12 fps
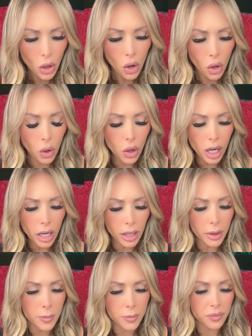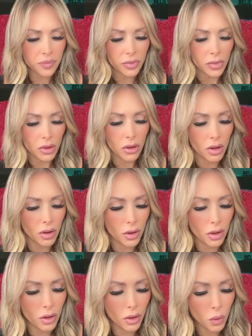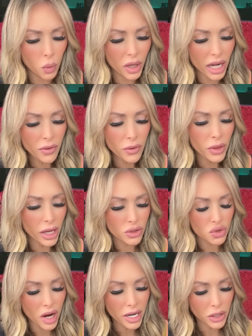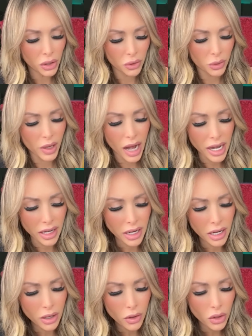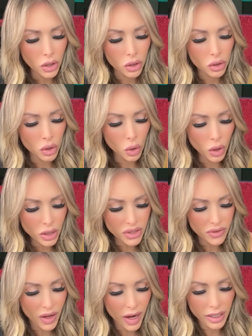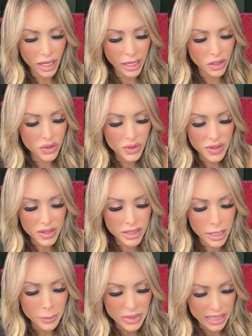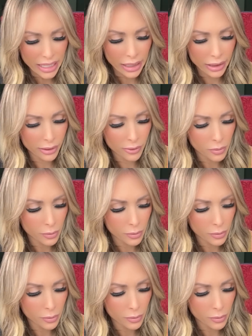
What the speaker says: Or whatever they tried to create here, your divine angels stepped in